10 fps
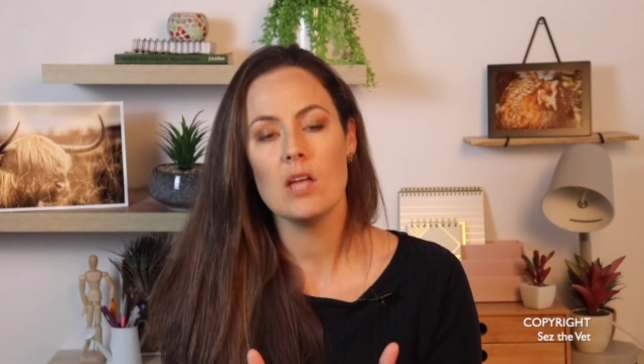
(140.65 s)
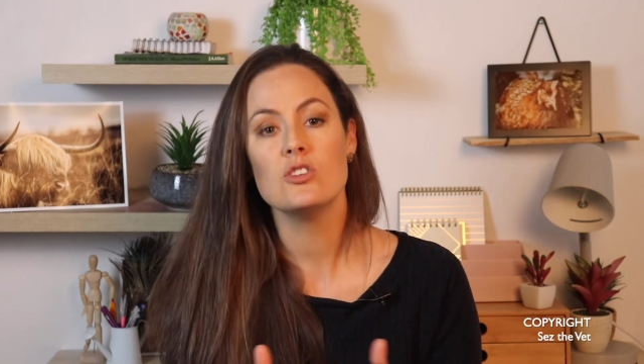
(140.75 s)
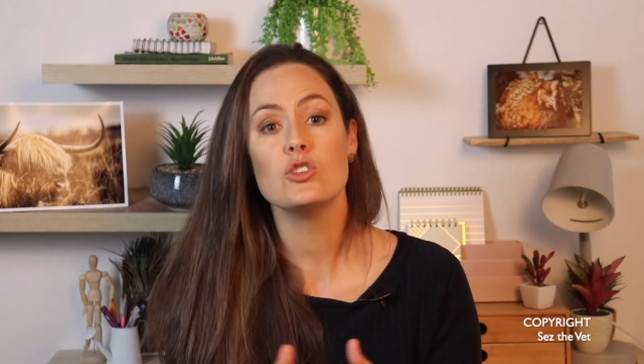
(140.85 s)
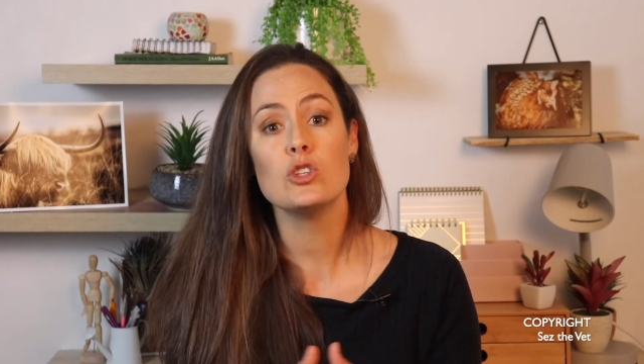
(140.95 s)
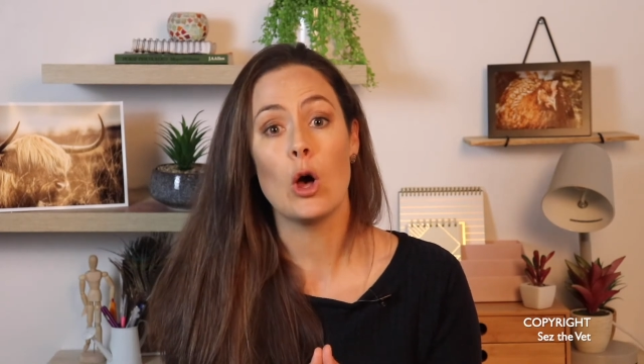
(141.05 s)

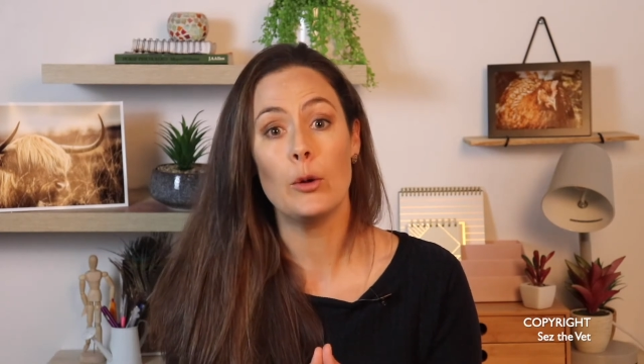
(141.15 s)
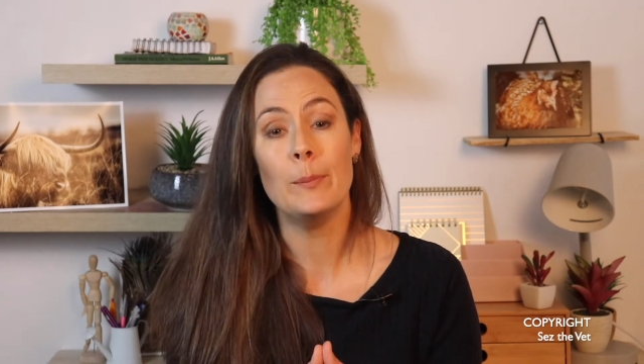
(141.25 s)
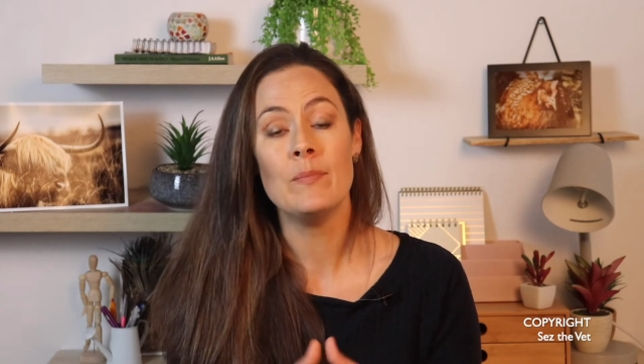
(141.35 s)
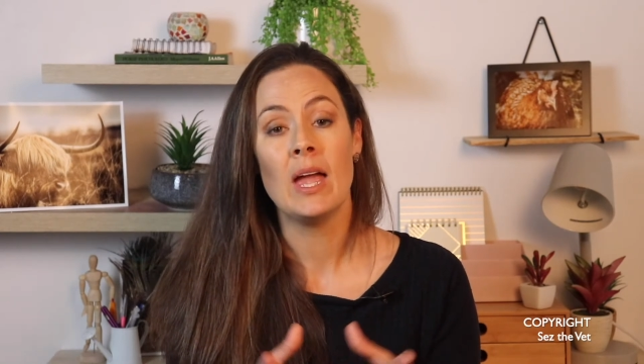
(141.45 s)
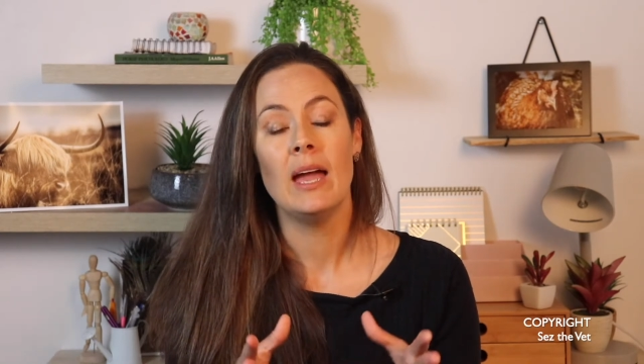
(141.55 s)
So,
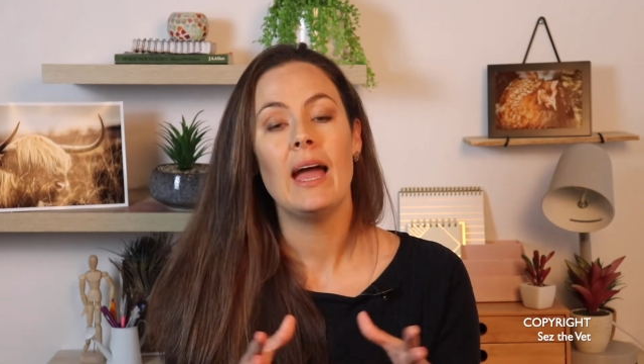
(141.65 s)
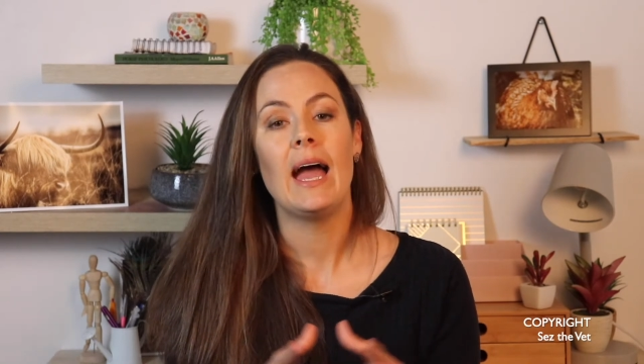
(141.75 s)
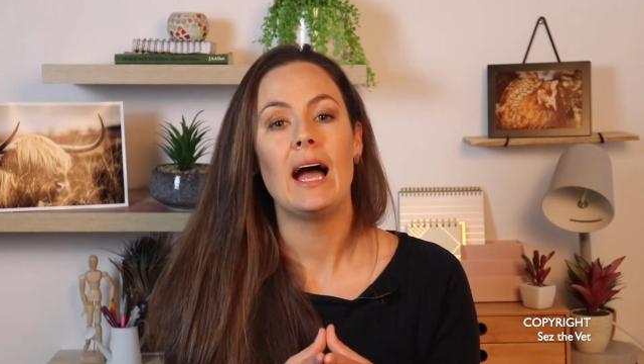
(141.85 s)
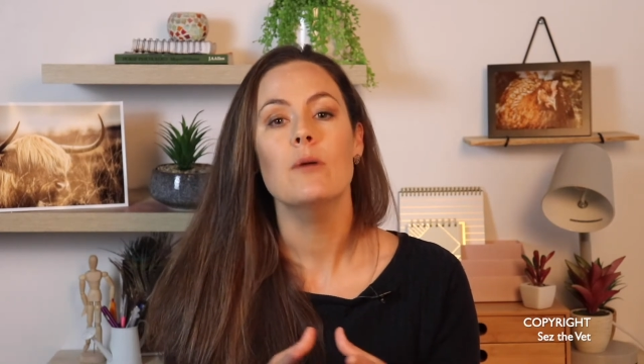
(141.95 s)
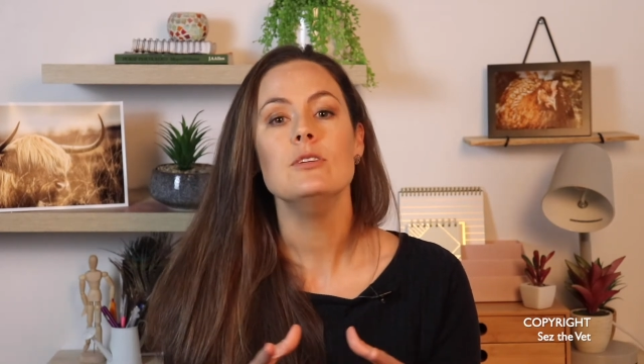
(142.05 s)

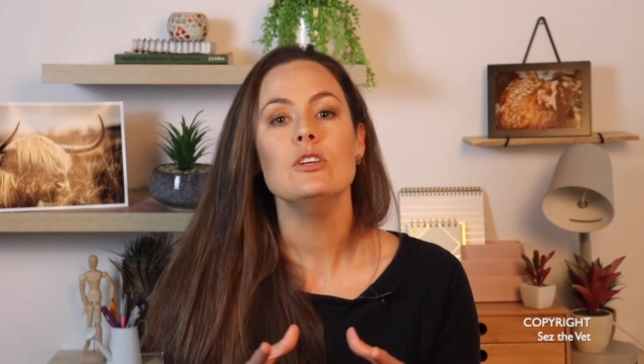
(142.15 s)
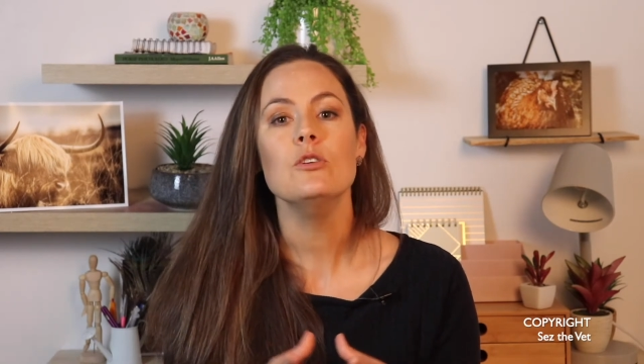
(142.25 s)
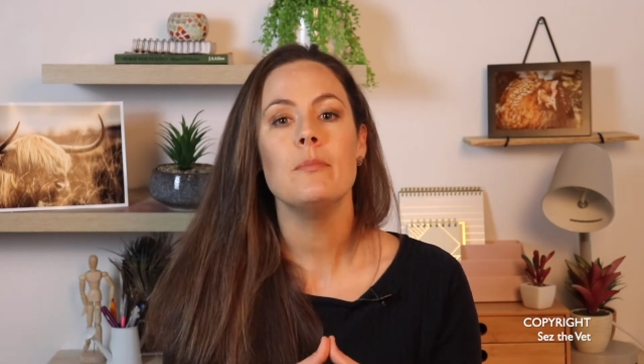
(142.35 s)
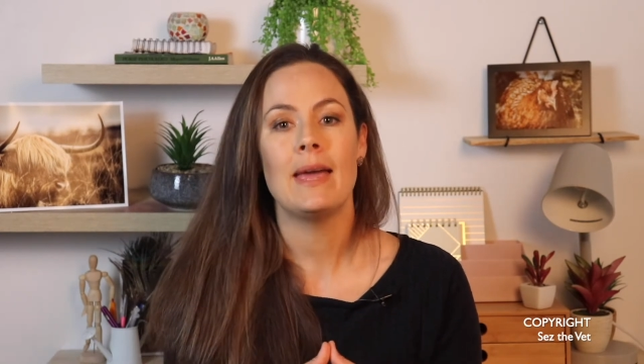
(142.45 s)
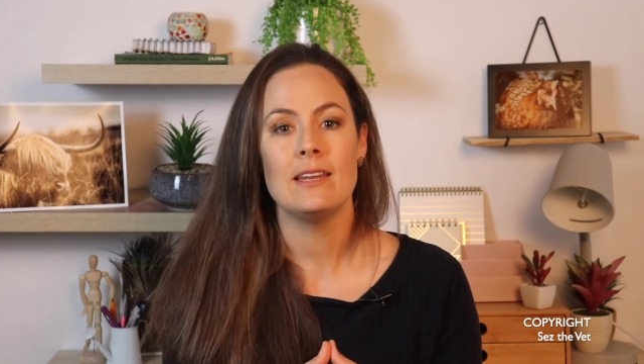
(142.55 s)
how do you
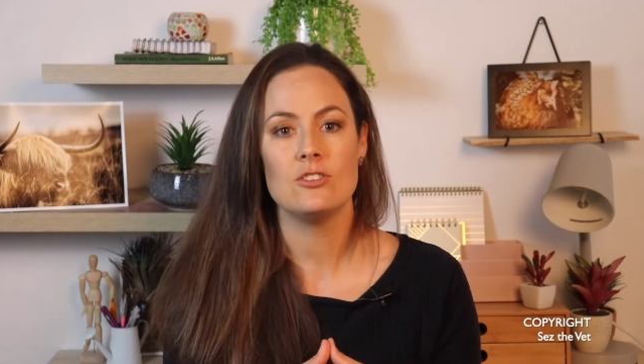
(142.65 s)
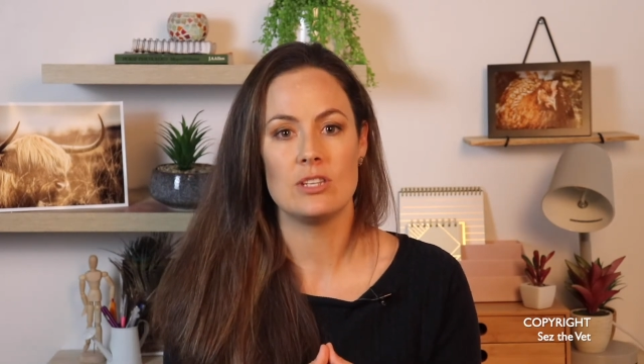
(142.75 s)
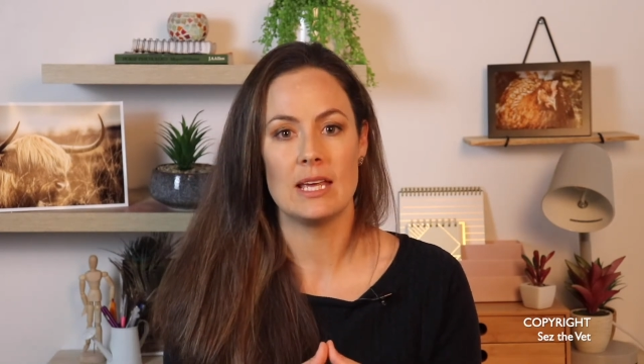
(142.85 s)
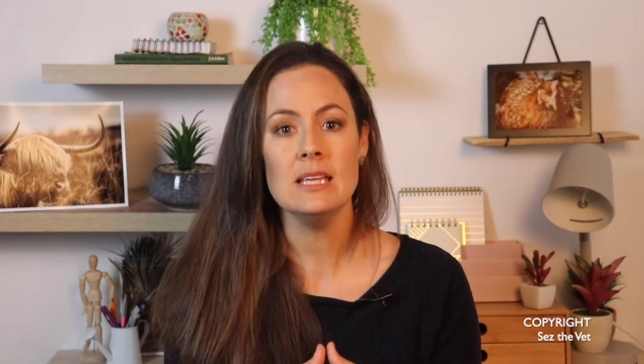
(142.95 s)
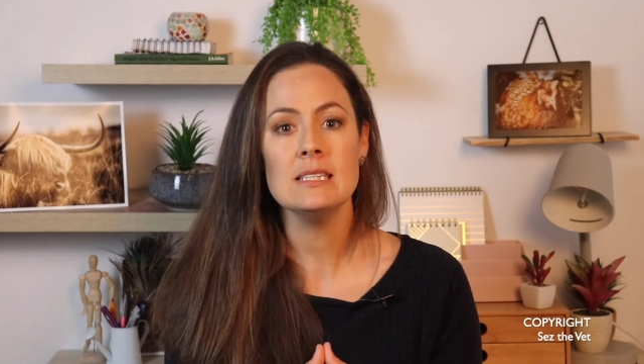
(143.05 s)
manage
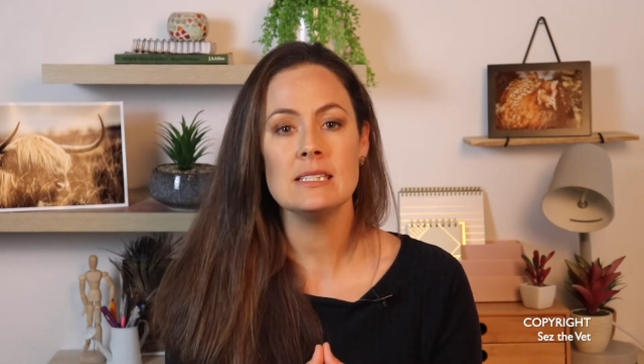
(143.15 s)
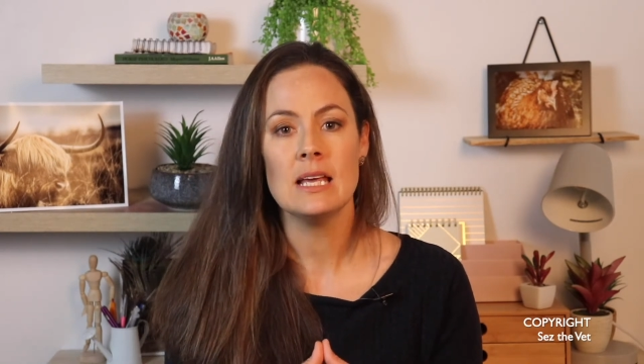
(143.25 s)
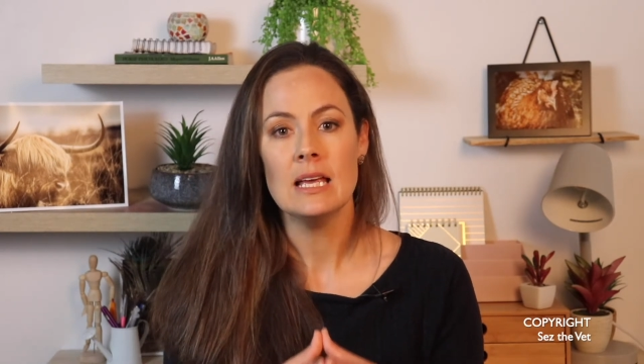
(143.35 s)
this